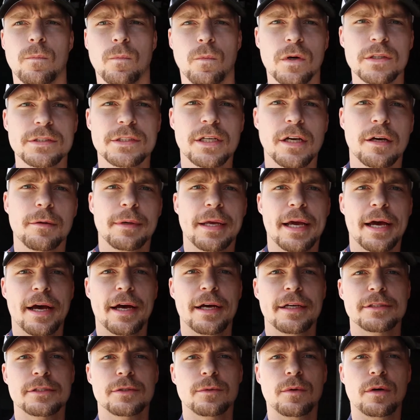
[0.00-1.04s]
What's up,
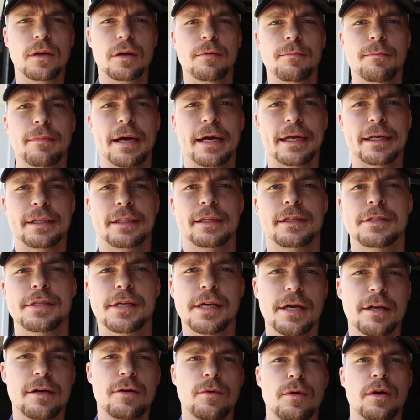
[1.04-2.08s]
guys? Welcome back to the
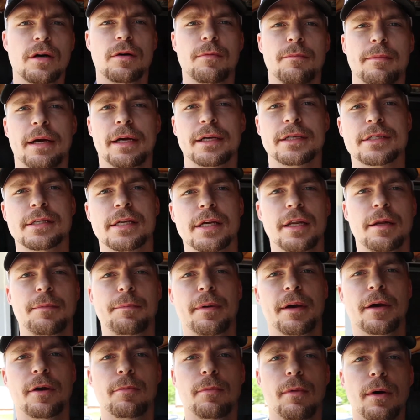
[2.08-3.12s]
channel. Welcome back to Skinny Pedal